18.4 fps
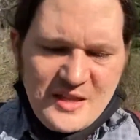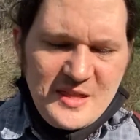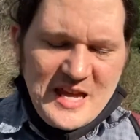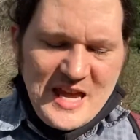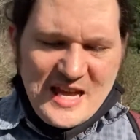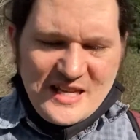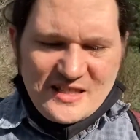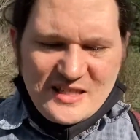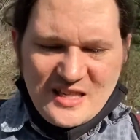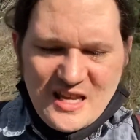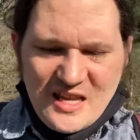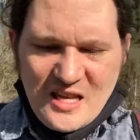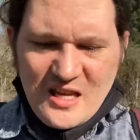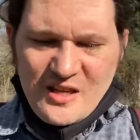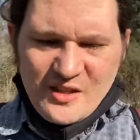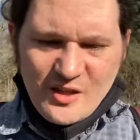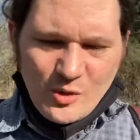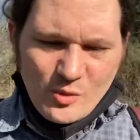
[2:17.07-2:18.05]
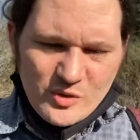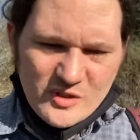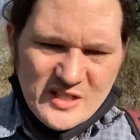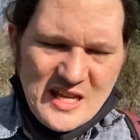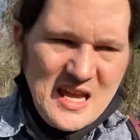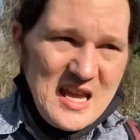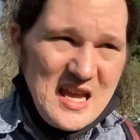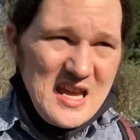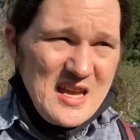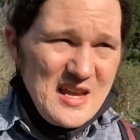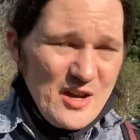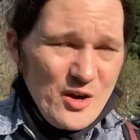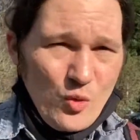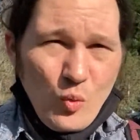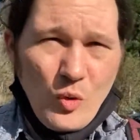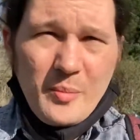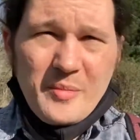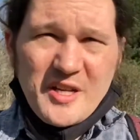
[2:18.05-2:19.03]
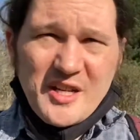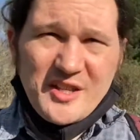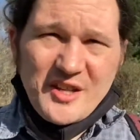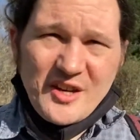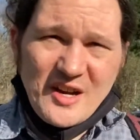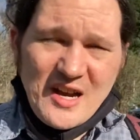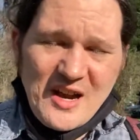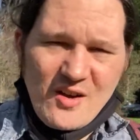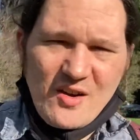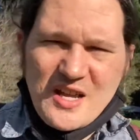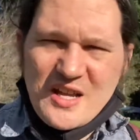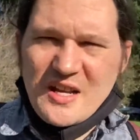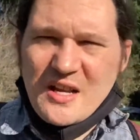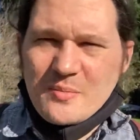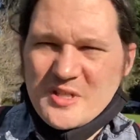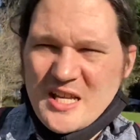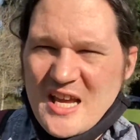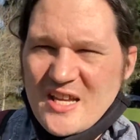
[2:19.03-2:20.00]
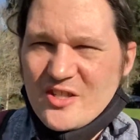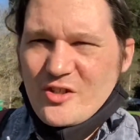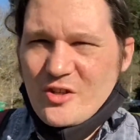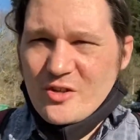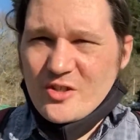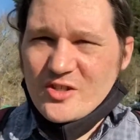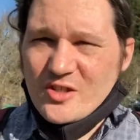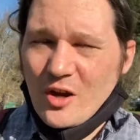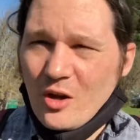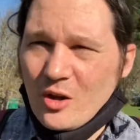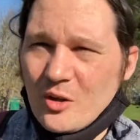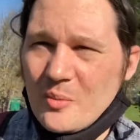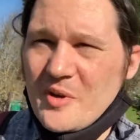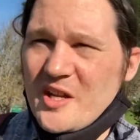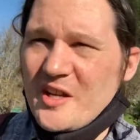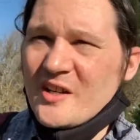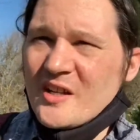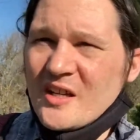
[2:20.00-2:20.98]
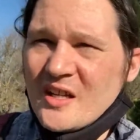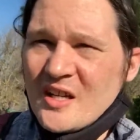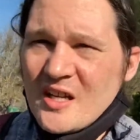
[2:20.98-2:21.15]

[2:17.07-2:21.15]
that there was a woman in their area named Esther Solomon